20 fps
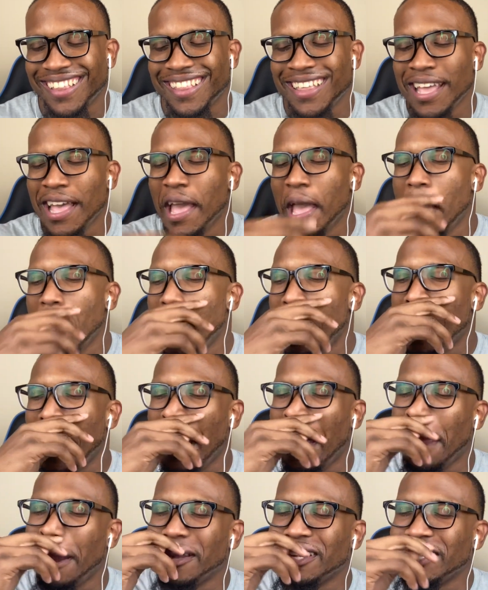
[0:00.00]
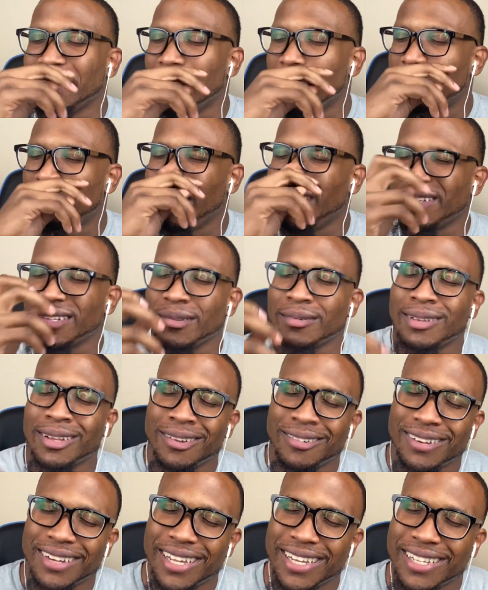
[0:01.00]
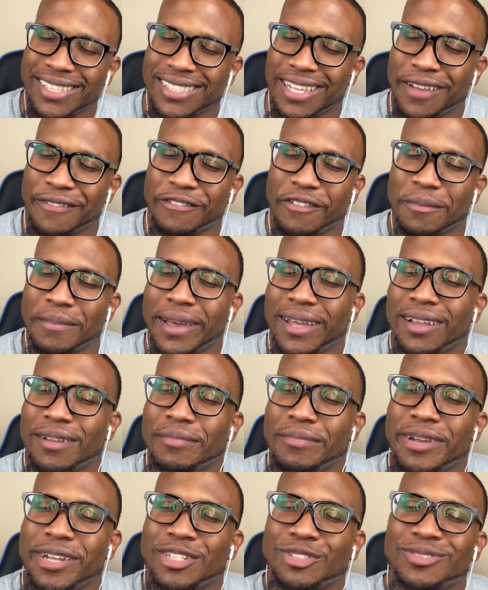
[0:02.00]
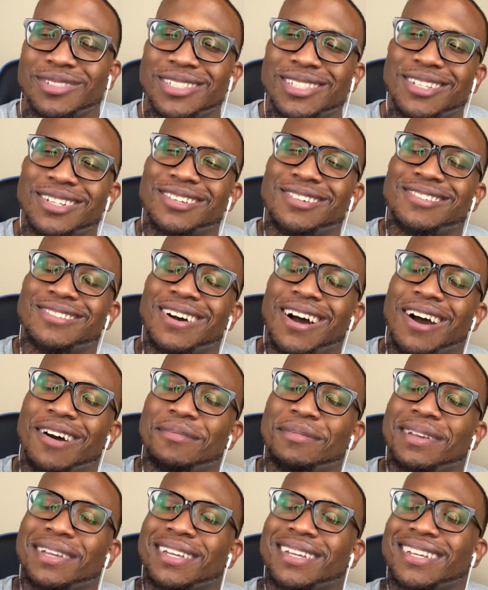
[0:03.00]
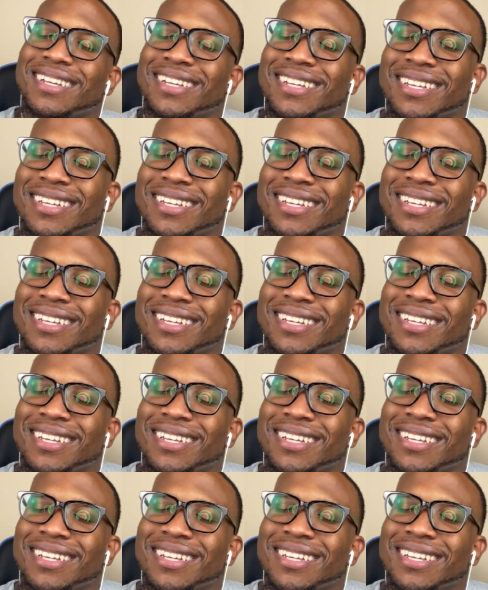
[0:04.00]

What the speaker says: They heard you go pick them little niggas up from elementary school, homie.